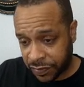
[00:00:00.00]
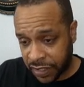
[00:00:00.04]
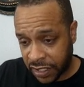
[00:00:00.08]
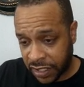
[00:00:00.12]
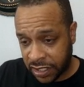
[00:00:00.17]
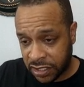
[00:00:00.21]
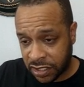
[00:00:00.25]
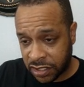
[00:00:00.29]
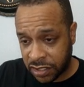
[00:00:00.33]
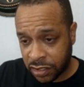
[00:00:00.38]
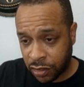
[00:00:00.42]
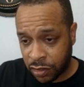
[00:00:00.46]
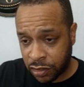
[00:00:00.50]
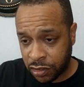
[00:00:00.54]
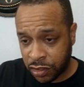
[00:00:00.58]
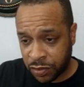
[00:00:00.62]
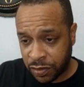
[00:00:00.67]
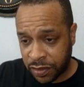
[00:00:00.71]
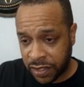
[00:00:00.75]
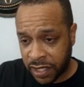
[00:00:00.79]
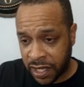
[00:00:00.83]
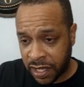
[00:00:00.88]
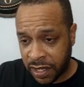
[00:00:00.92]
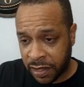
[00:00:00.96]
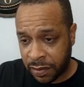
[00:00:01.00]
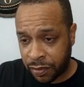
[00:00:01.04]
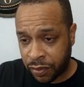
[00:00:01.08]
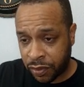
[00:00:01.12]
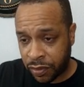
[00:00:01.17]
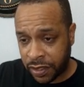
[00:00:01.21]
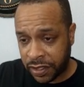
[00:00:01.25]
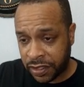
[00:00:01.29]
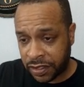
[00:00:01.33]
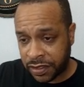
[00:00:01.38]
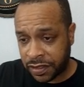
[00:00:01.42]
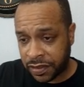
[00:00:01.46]
and it shows we have
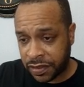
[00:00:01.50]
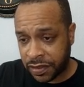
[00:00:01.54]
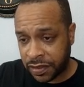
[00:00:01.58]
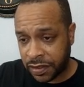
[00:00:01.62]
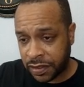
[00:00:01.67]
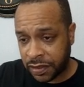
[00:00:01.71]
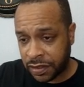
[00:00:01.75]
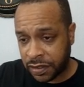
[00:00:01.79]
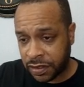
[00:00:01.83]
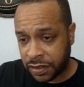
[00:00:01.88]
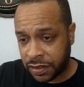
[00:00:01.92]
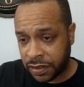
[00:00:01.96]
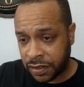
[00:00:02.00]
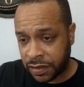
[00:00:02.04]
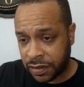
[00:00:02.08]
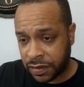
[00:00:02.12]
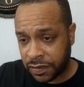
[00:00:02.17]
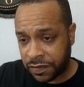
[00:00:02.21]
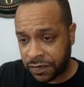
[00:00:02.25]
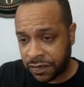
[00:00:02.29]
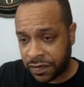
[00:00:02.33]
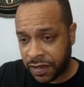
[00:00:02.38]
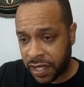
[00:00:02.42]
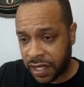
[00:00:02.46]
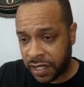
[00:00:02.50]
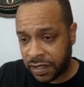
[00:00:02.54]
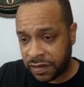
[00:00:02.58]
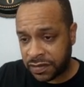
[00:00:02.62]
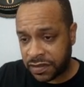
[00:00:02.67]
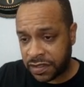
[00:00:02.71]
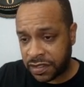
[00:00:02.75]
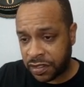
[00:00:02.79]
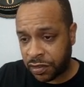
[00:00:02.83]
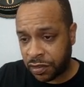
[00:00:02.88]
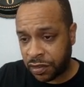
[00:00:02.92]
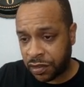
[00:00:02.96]

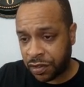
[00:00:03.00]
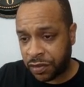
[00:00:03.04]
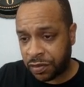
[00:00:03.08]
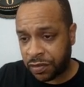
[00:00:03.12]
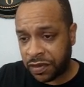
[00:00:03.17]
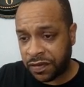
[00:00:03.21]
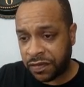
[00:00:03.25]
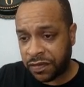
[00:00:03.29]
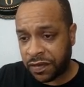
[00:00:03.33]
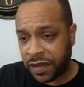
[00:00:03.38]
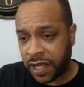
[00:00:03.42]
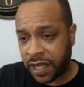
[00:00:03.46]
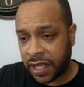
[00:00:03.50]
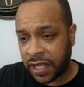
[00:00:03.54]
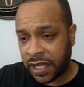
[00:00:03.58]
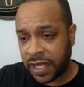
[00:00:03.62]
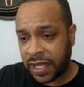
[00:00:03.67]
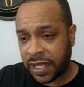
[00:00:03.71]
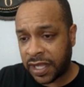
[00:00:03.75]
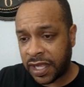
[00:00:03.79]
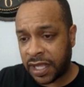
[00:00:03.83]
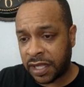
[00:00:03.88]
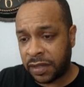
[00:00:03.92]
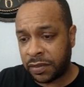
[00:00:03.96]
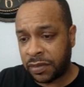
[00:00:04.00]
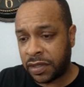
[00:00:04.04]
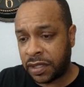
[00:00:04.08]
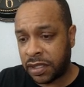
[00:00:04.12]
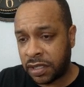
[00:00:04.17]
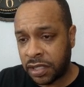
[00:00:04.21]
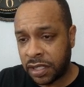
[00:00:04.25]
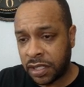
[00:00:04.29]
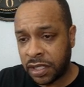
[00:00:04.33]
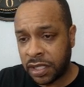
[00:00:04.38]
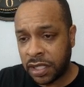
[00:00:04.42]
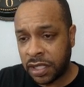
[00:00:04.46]
0.5035
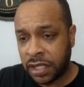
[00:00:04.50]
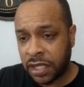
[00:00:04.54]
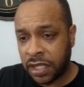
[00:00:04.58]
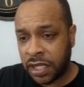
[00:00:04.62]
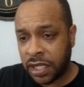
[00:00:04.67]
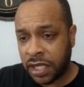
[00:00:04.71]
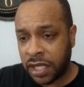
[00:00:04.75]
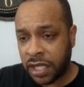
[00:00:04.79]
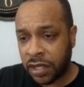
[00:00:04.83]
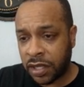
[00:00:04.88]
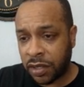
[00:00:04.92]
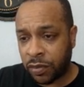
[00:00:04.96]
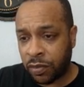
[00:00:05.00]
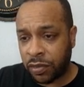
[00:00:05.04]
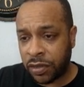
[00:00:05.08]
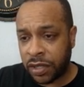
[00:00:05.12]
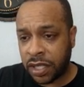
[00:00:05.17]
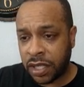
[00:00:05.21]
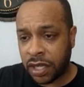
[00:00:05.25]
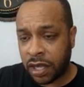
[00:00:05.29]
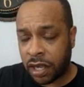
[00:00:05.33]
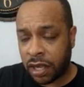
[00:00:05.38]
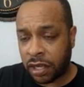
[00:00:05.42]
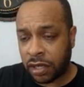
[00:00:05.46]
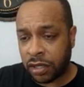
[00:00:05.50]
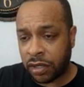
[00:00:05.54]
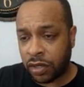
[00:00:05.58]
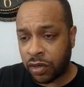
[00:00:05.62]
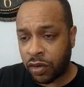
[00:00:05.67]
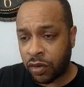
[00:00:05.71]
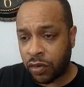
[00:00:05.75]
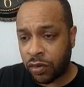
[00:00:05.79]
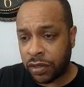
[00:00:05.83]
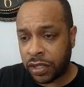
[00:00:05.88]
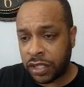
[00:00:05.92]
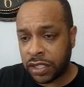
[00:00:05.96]
Klima, and we are
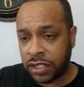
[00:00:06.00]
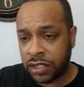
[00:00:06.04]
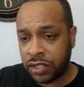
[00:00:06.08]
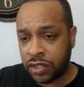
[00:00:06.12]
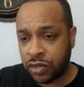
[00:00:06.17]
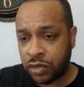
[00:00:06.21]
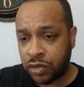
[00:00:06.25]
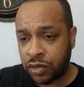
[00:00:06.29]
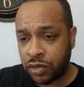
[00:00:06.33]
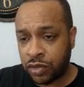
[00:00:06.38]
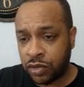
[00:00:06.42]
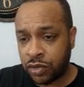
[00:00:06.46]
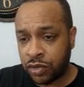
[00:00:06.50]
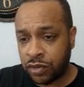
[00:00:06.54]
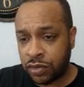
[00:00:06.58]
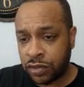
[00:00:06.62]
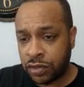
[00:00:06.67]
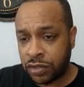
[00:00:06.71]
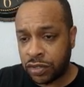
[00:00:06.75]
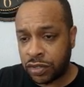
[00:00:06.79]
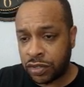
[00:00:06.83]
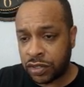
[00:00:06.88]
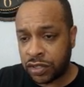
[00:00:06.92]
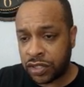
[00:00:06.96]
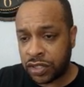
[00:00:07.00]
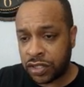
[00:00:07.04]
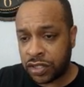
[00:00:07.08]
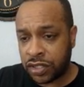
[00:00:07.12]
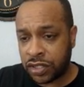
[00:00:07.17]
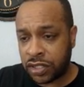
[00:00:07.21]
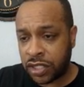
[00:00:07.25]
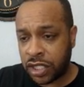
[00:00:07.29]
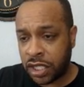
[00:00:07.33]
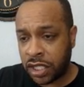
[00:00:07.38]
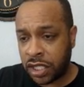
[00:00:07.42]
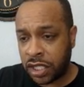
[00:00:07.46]
going to
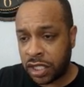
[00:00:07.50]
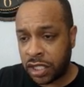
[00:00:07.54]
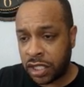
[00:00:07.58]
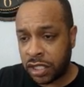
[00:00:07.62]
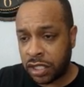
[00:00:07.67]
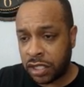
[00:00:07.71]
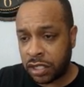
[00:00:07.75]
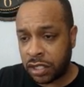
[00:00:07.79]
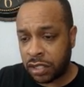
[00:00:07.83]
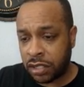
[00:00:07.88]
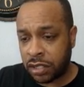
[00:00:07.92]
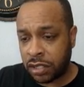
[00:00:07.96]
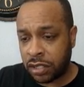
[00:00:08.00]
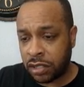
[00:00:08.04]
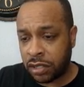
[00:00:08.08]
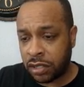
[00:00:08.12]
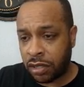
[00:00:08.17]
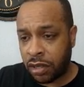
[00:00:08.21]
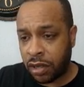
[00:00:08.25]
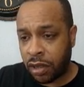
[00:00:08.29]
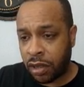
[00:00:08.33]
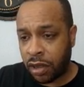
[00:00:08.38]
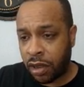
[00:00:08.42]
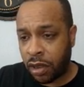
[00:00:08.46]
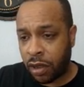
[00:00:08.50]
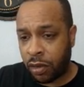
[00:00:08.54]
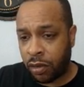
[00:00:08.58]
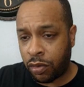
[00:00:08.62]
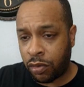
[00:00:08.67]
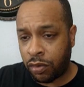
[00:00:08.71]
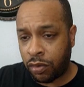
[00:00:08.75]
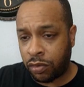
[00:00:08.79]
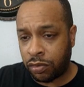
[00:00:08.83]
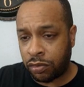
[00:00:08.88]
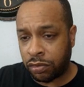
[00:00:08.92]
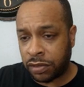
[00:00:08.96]
stake
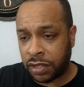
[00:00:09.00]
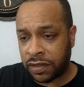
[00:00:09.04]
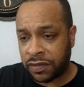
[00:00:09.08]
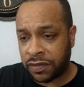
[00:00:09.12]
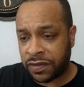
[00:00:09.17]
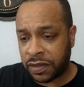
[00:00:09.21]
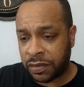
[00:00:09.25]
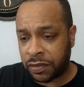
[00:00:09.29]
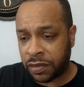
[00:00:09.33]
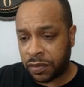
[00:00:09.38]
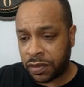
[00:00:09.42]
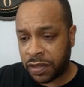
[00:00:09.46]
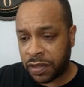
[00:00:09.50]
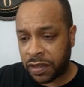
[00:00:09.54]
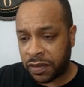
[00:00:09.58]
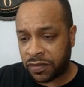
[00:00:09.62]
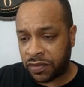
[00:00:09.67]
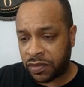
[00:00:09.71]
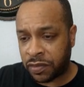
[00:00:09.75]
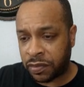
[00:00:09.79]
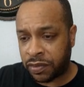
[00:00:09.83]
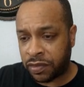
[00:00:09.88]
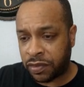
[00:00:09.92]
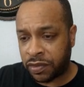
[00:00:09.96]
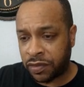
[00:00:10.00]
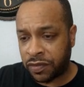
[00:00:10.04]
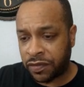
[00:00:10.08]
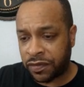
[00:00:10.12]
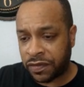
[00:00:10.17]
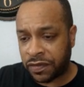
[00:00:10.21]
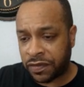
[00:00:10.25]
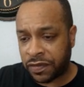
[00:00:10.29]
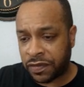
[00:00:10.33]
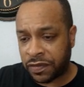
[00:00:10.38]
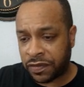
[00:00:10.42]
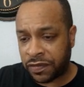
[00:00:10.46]
all of it, but we have to approve
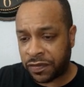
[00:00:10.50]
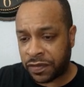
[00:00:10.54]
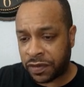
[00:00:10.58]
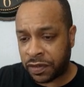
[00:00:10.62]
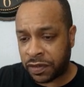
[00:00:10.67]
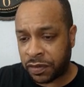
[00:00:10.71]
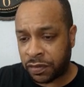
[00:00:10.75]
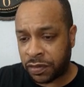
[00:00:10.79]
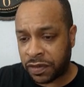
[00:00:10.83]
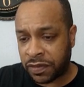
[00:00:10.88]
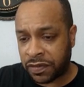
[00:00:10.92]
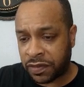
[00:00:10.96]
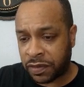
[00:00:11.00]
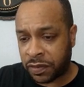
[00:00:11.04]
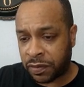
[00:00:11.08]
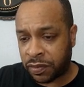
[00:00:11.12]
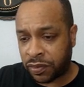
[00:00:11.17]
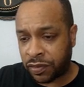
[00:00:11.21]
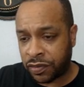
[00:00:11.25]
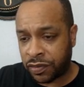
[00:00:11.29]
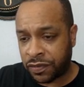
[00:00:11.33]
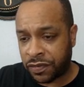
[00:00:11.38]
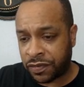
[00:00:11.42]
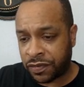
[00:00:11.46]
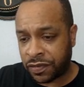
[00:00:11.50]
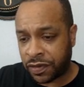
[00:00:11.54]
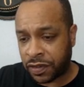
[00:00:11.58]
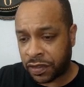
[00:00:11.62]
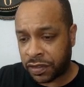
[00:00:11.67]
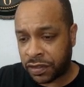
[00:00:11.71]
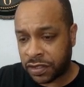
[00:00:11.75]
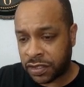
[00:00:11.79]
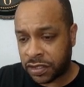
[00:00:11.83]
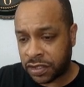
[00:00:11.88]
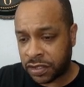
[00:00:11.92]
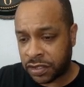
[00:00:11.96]
of it. We have to approve
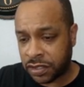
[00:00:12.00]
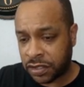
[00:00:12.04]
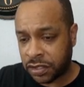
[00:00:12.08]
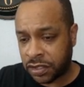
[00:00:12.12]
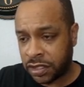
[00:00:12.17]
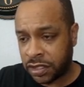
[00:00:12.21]
first.